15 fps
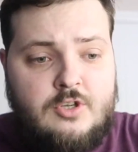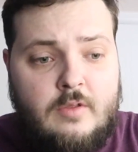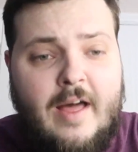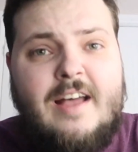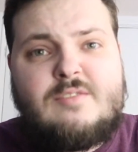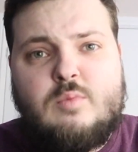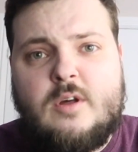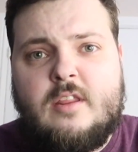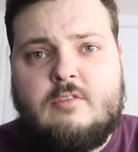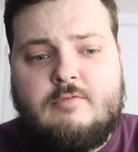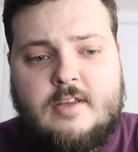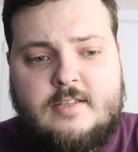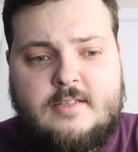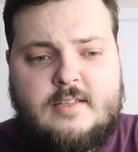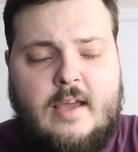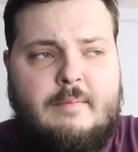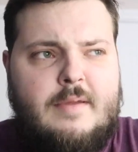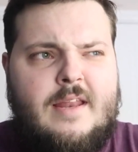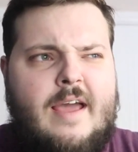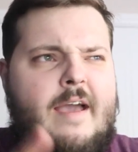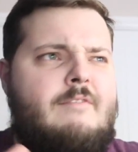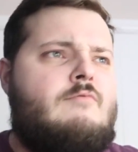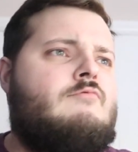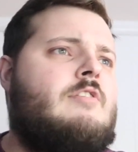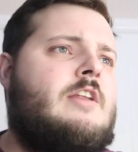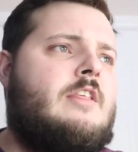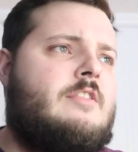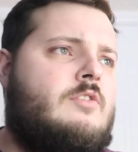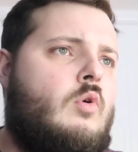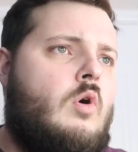So that's one of the reasons. I mean, I haven't
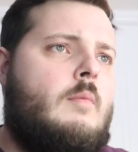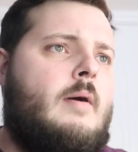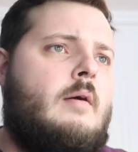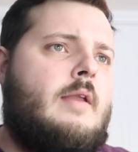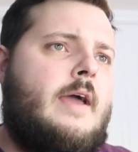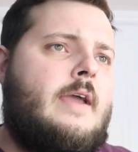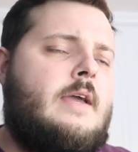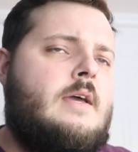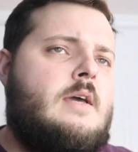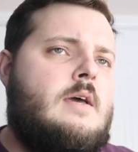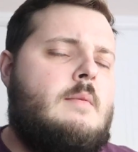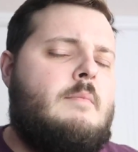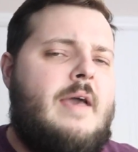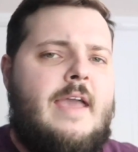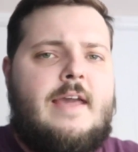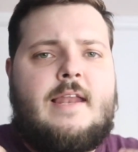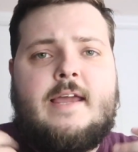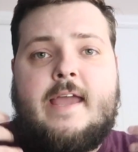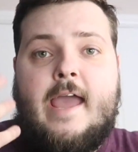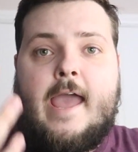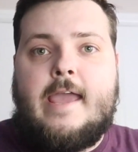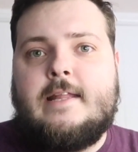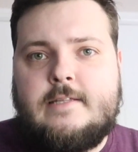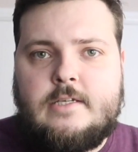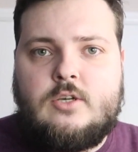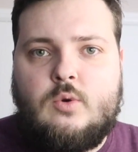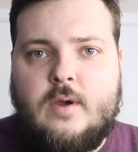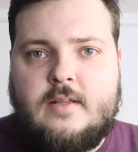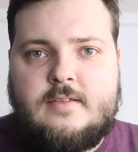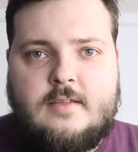really thought about like paying like 80
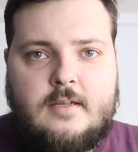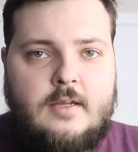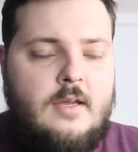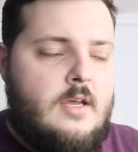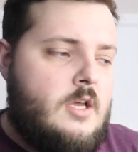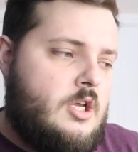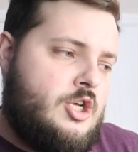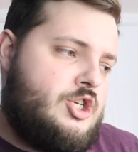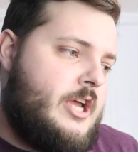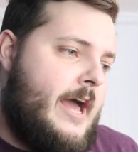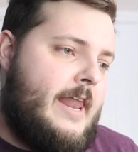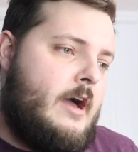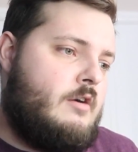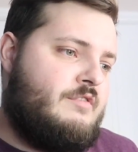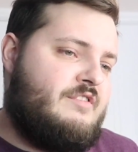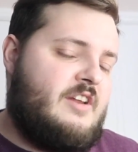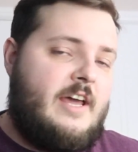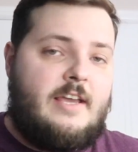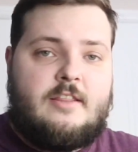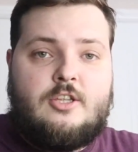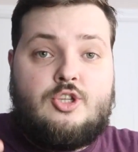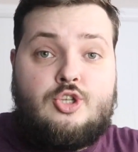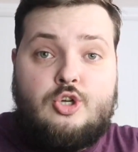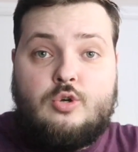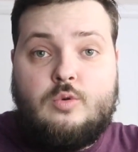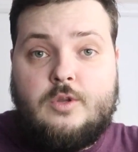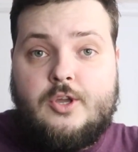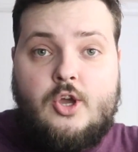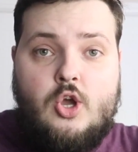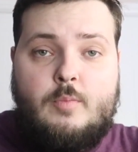quid to shell out for like the
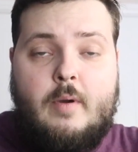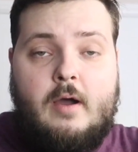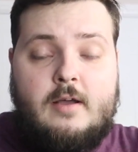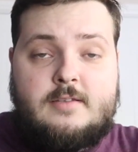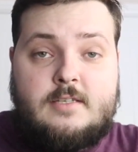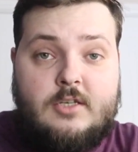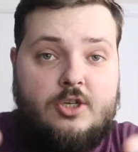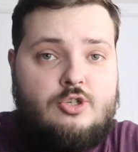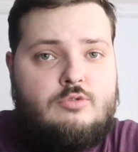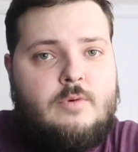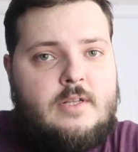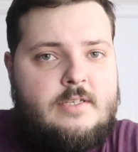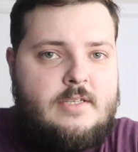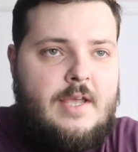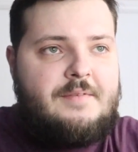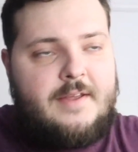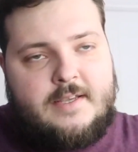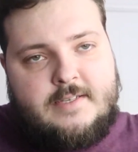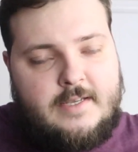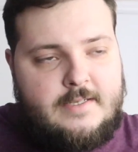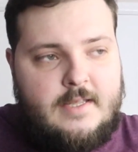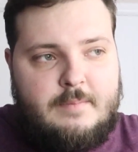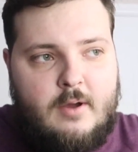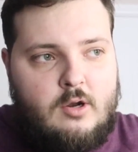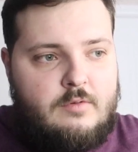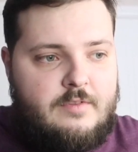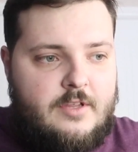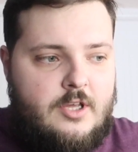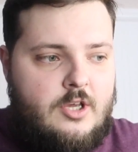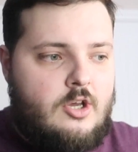2-year passes, because you will save like £16
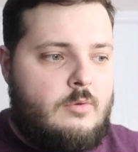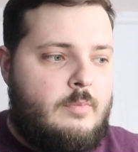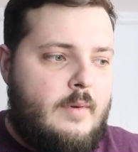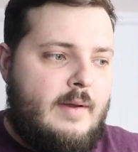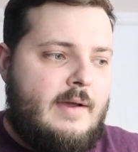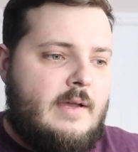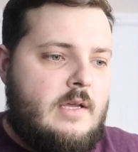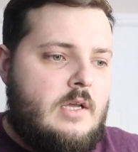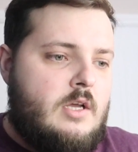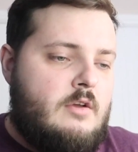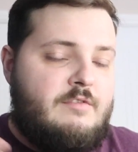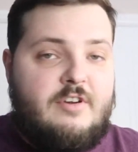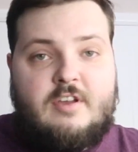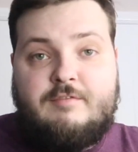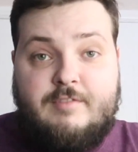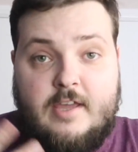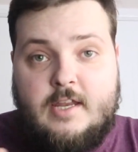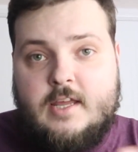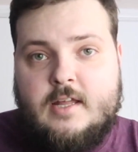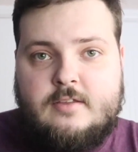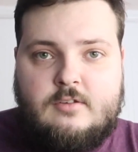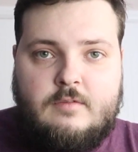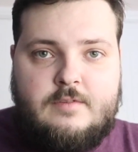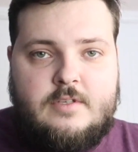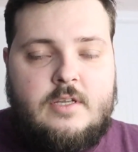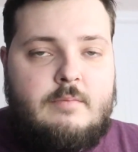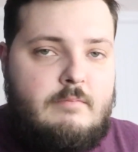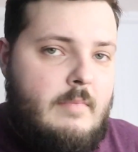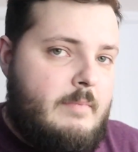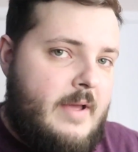over the year, but for convenience,
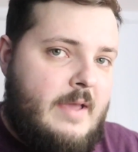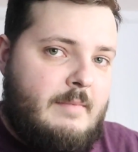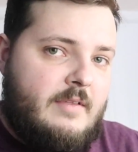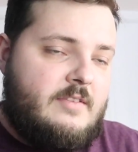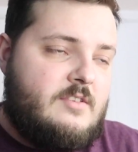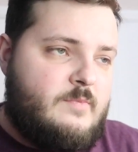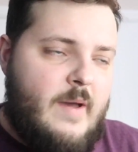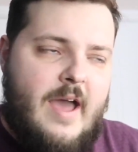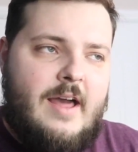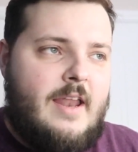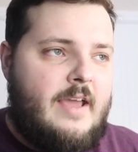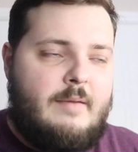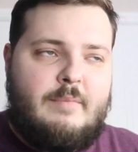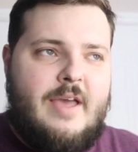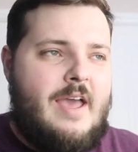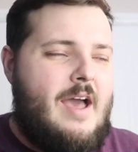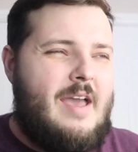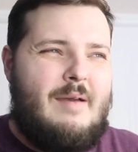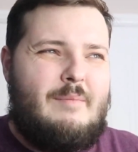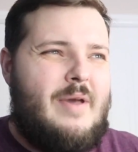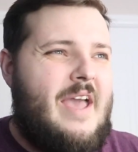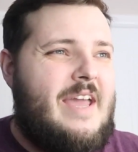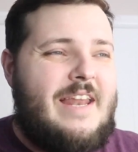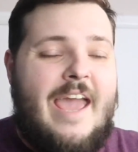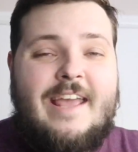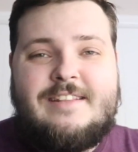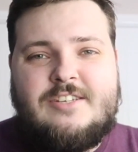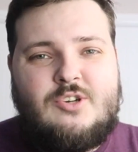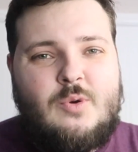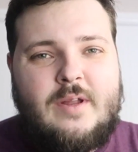obviously, pay monthly's better. Like paying
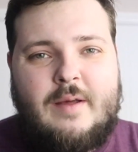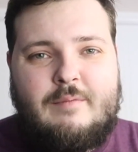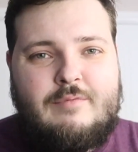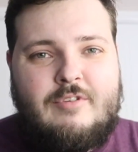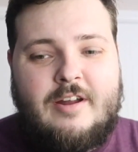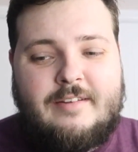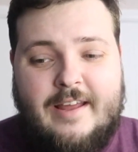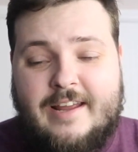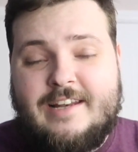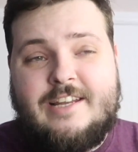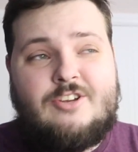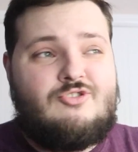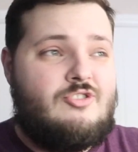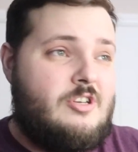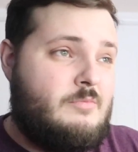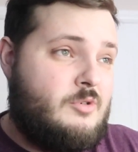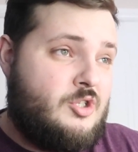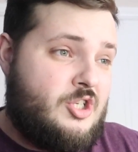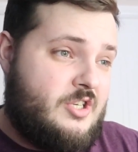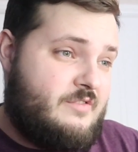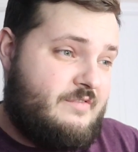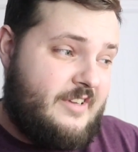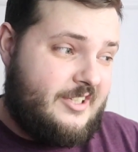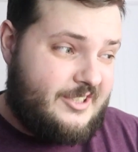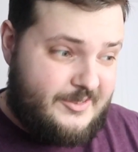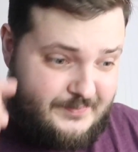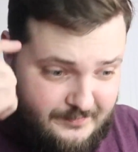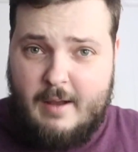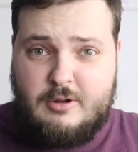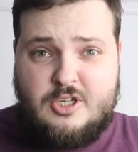80 quid up front, I literally would just
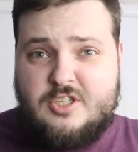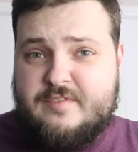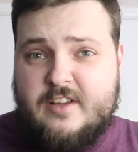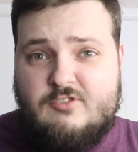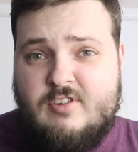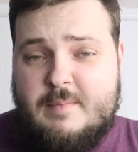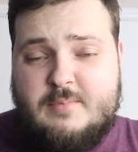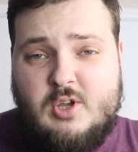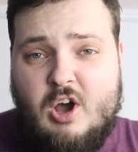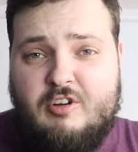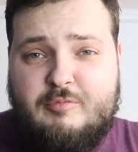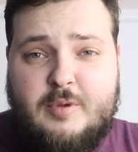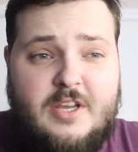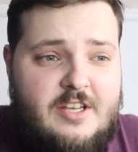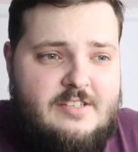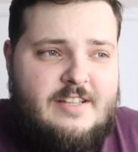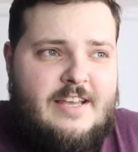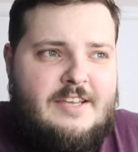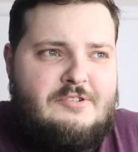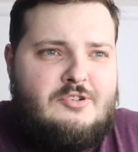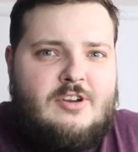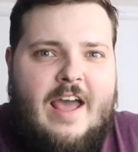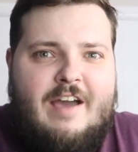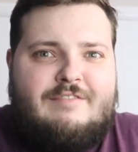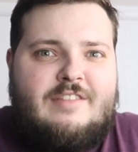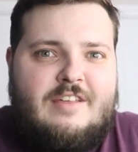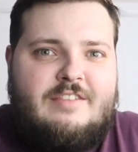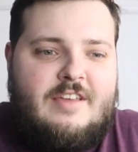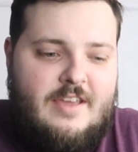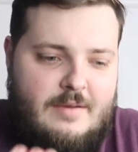feel, I would just feel ripped off, because like you don't have
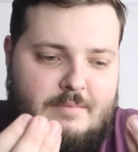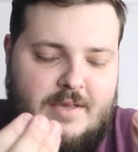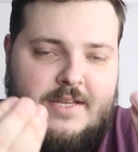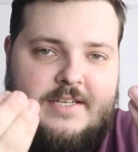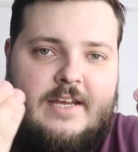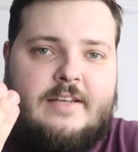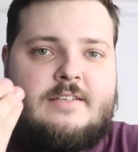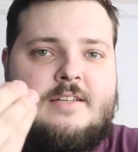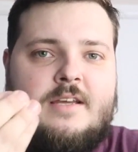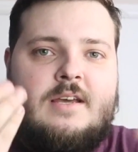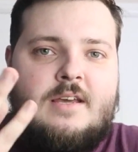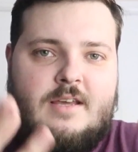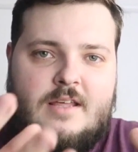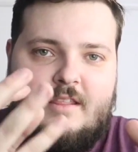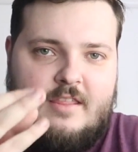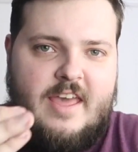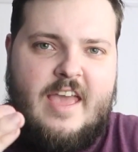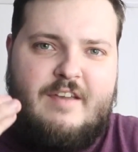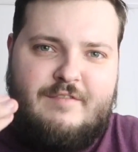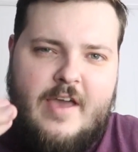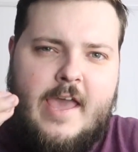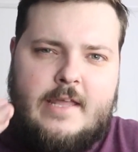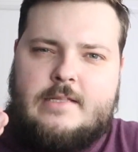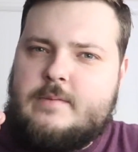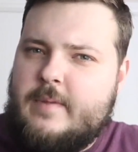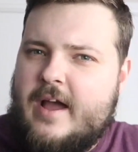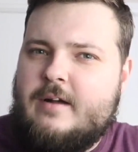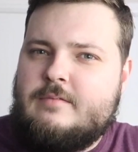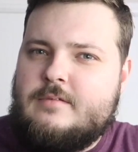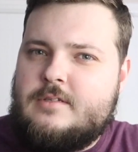nothing immediate there for
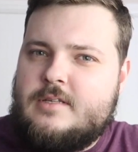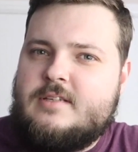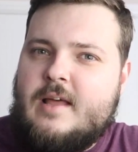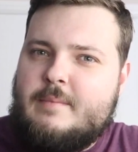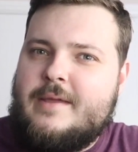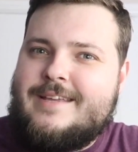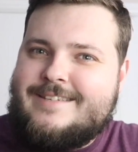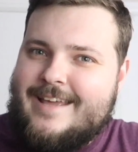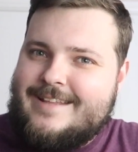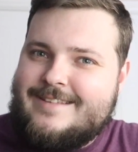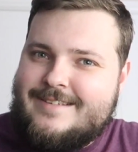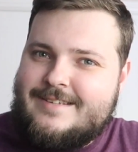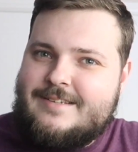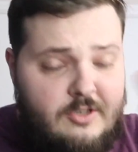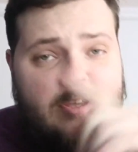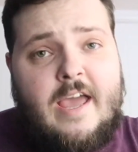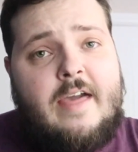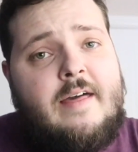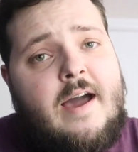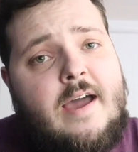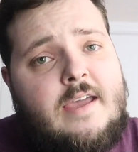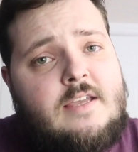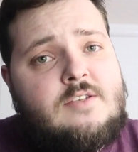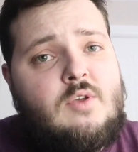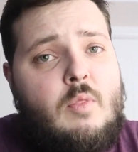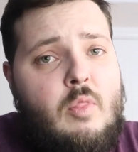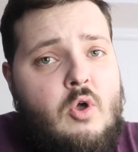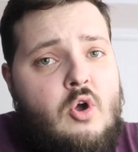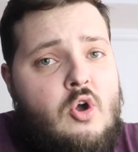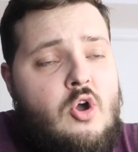£80. Does that make sense? So yeah, that is
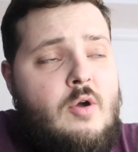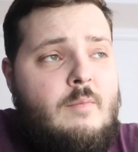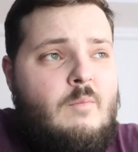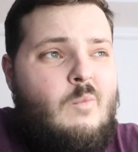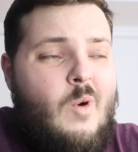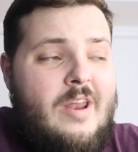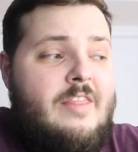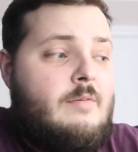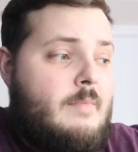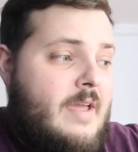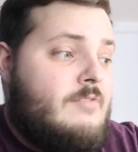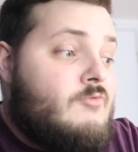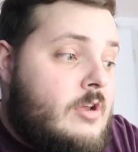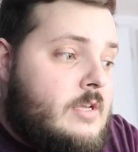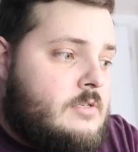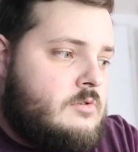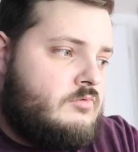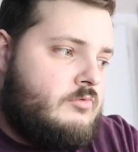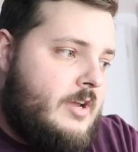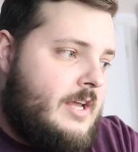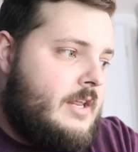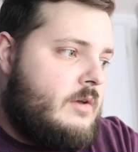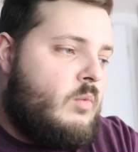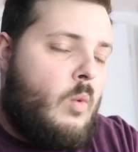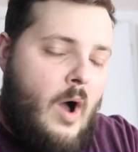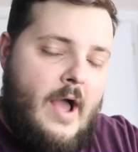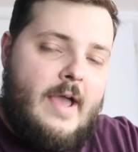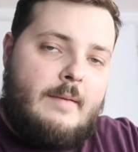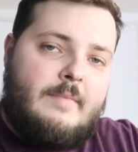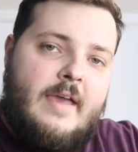the one of the main reasons really
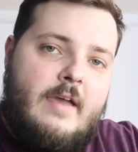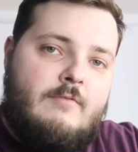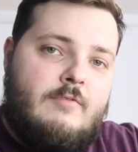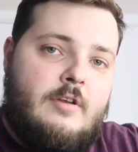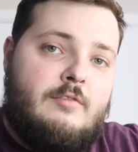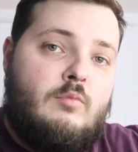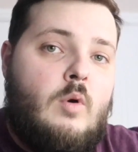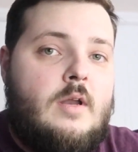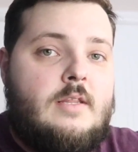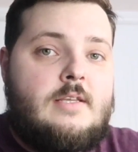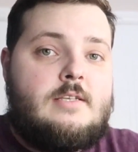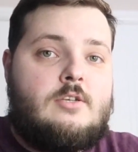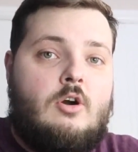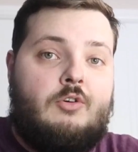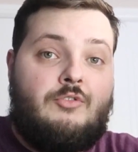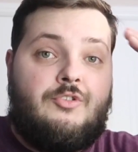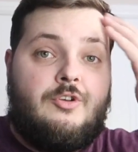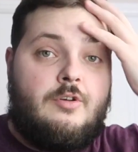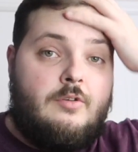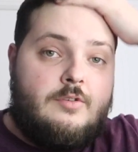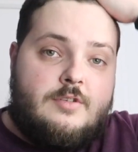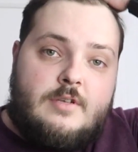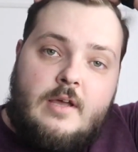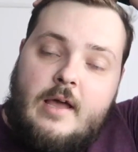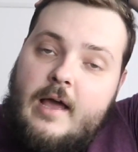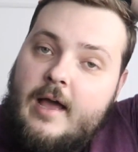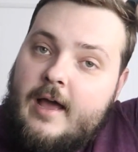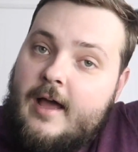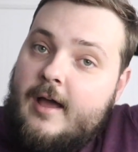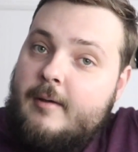why I'm getting rid of one of these consoles.
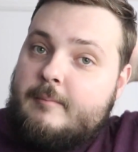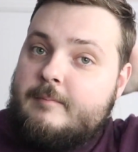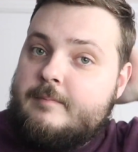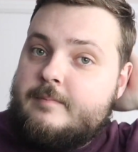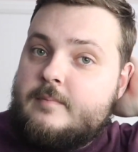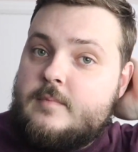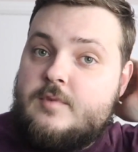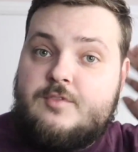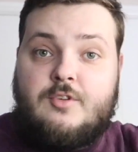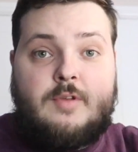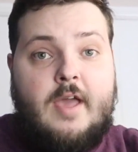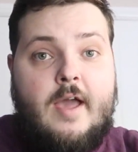So